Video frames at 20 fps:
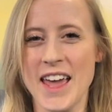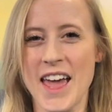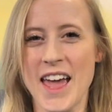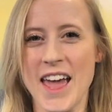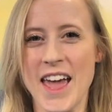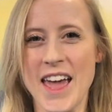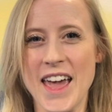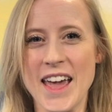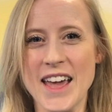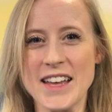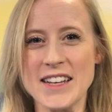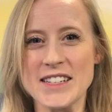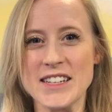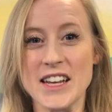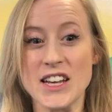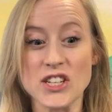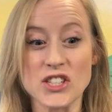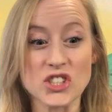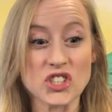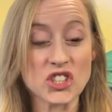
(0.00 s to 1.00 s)

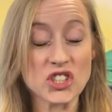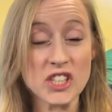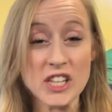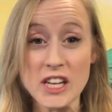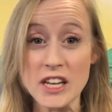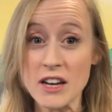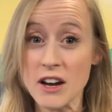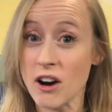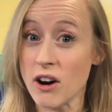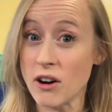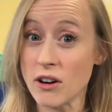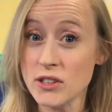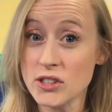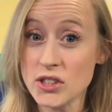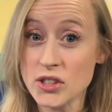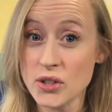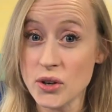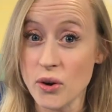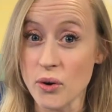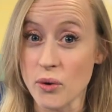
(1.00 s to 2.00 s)
And she
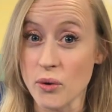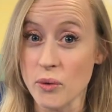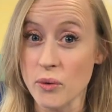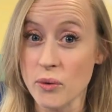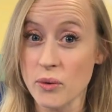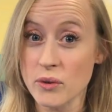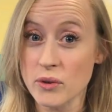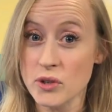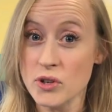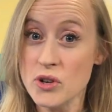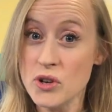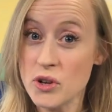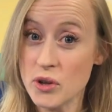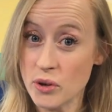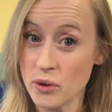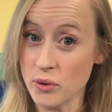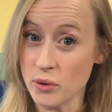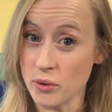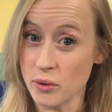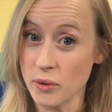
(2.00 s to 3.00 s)
also
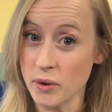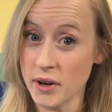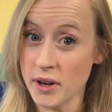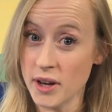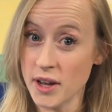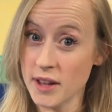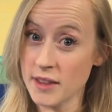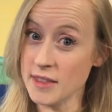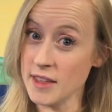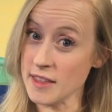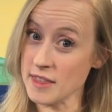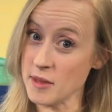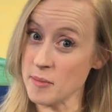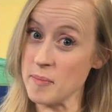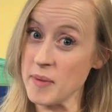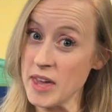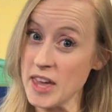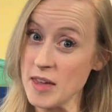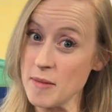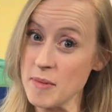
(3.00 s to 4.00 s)
knew that the
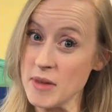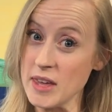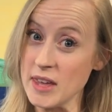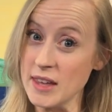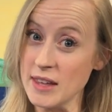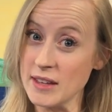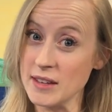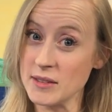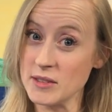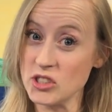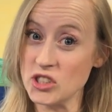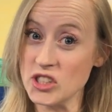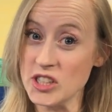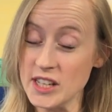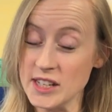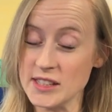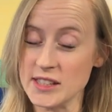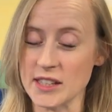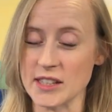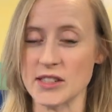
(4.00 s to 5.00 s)
baby,
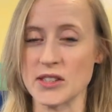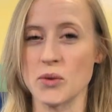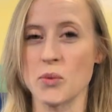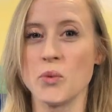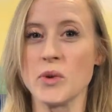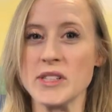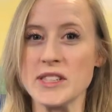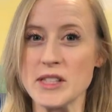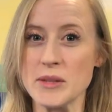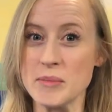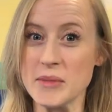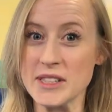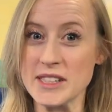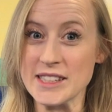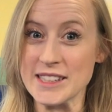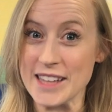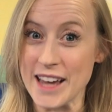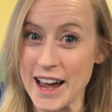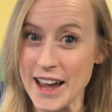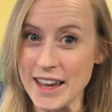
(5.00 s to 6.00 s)
Jesus, was the
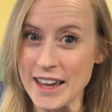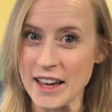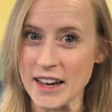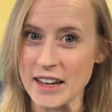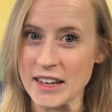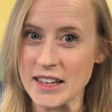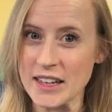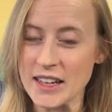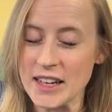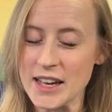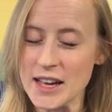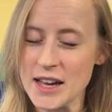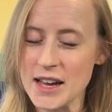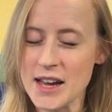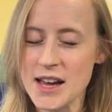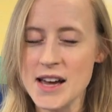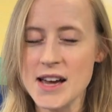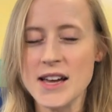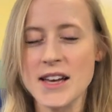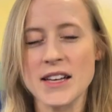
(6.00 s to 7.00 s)
Messiah.
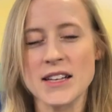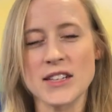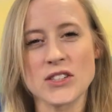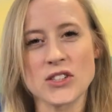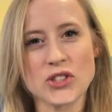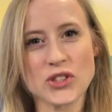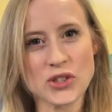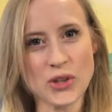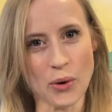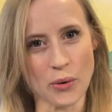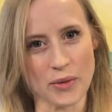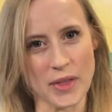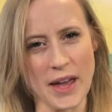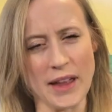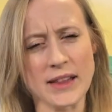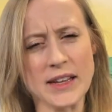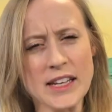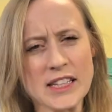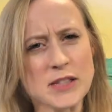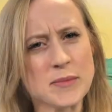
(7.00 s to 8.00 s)
So that
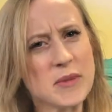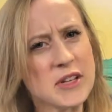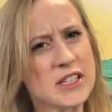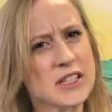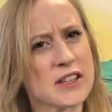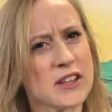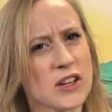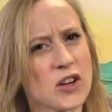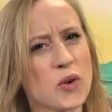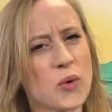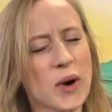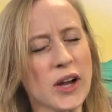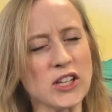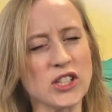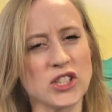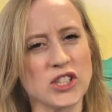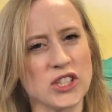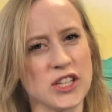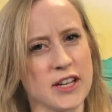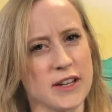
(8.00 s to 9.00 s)
leads me to the
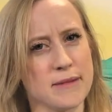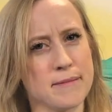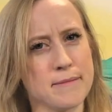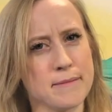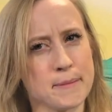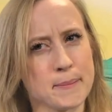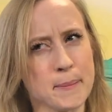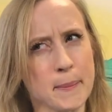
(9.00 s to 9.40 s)
question,